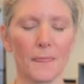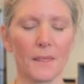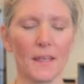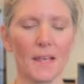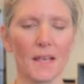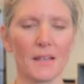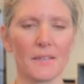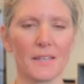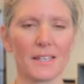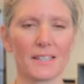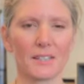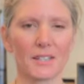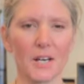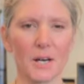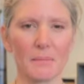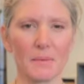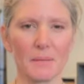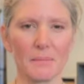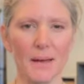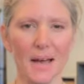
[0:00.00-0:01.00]
And then
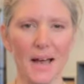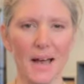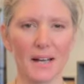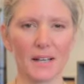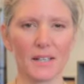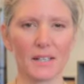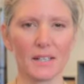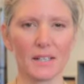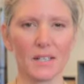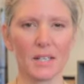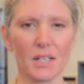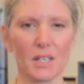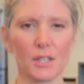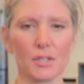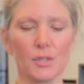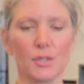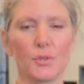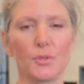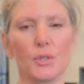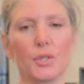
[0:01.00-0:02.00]
coming back
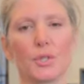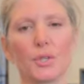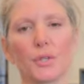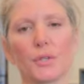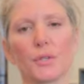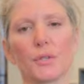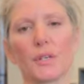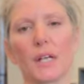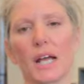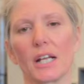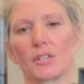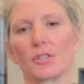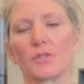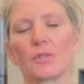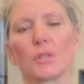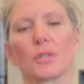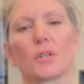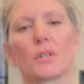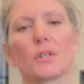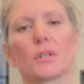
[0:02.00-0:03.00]
to your
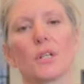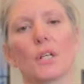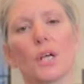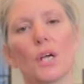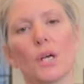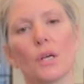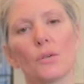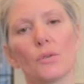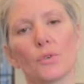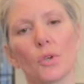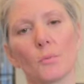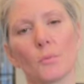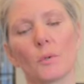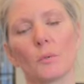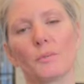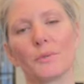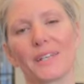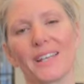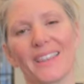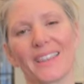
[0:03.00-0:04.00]
natural, normal
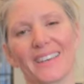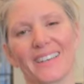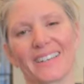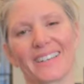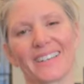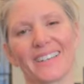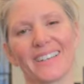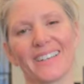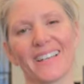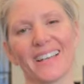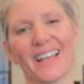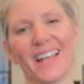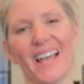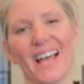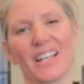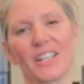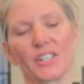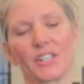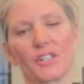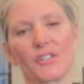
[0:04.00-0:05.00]
breathing
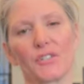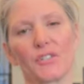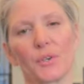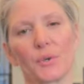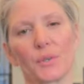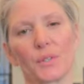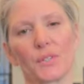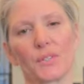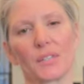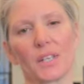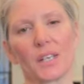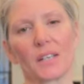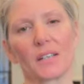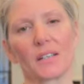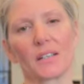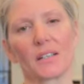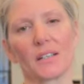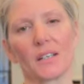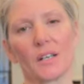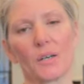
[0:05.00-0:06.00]
and just
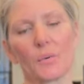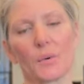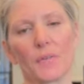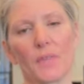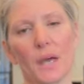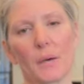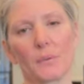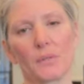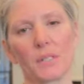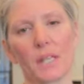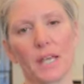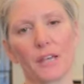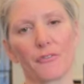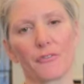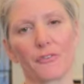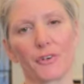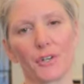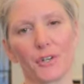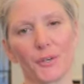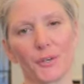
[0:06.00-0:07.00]
noticing what that was like
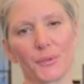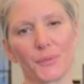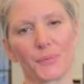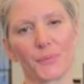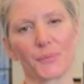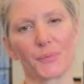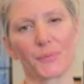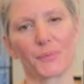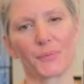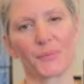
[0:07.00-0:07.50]
for you.